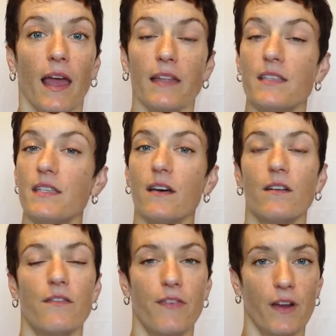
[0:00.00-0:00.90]
And
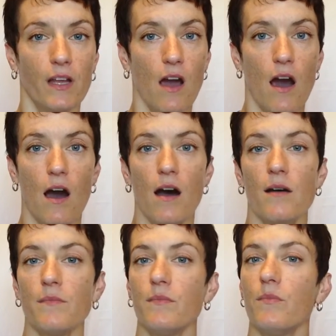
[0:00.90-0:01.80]
still very
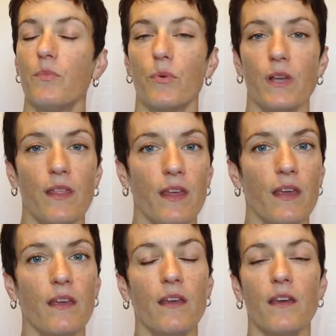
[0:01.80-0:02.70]
calm,
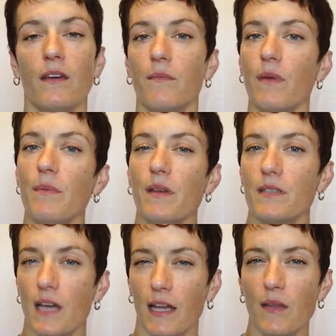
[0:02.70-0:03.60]
breathing, maybe a
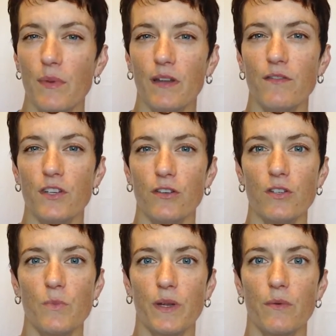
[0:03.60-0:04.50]
tiny bit of
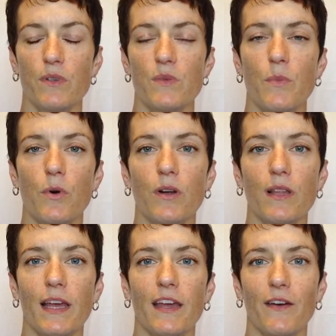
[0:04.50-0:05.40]
jitters, but it was more
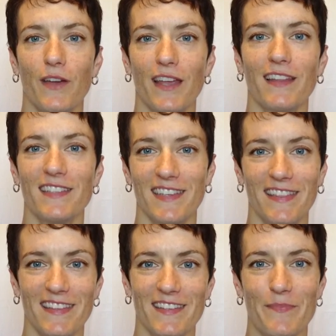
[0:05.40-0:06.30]
like, okay, let's get
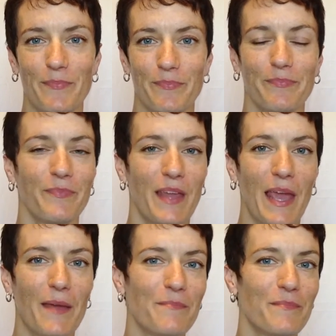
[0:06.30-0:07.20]
this
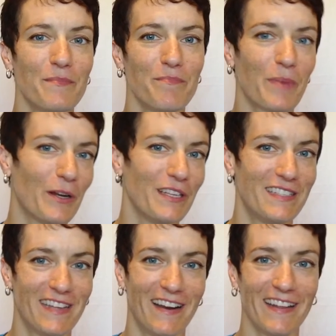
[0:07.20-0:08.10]
game party
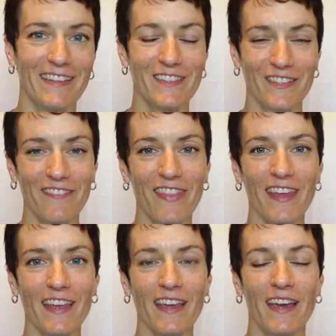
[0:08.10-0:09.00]
started sort of
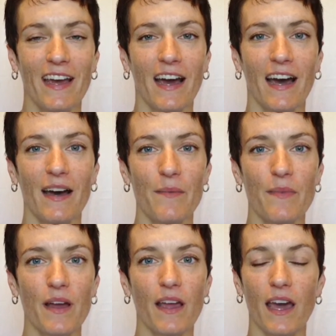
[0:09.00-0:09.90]
thing.
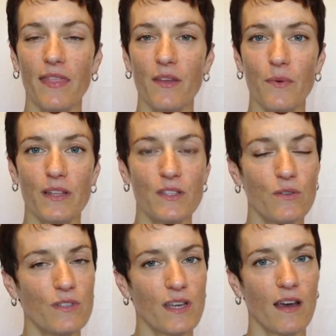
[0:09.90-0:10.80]
Got the
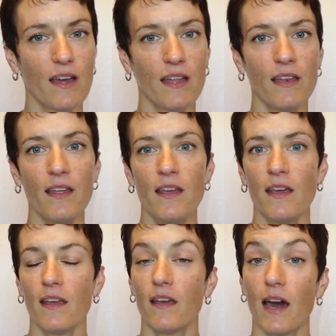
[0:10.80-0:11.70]
wetsuits on,
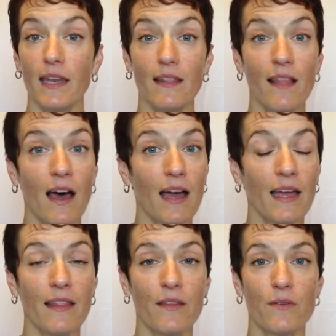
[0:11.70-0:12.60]
got in
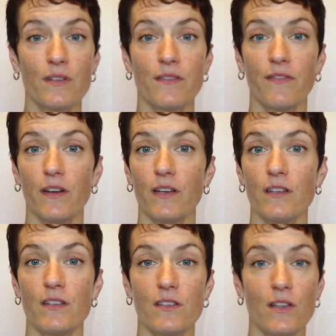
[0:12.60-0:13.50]
line. There was a very
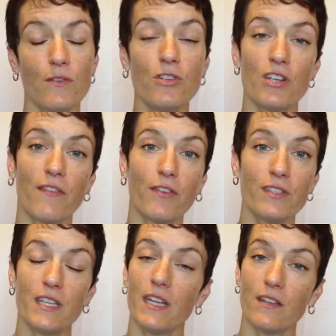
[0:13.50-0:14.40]
slow shuffle
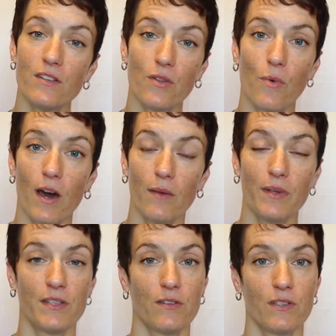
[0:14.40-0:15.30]
to get into the water
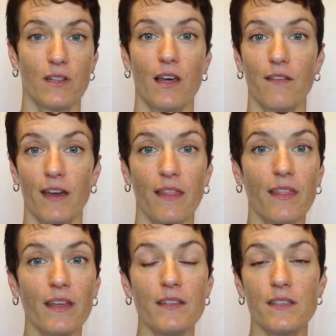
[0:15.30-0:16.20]
because there was a lot of
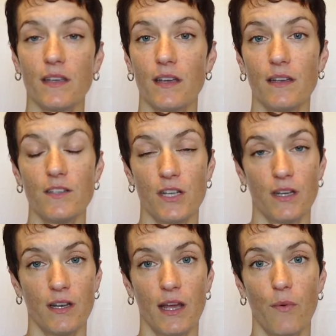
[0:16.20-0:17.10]
athletes, and
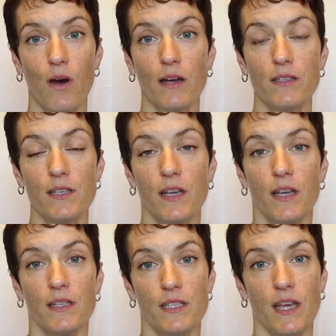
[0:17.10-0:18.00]
Janet and I walked
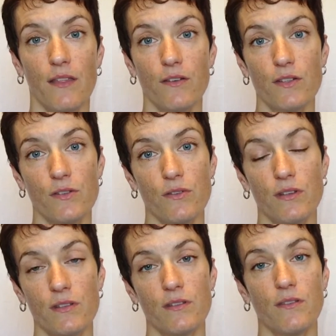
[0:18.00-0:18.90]
together
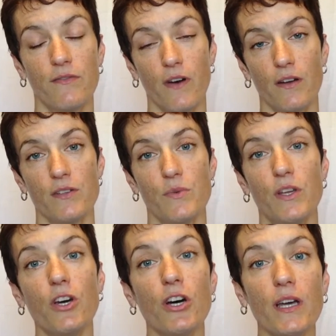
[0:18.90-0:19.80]
as far as we
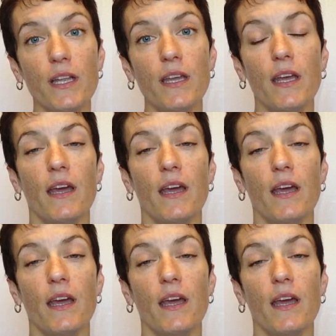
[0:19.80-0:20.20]
could.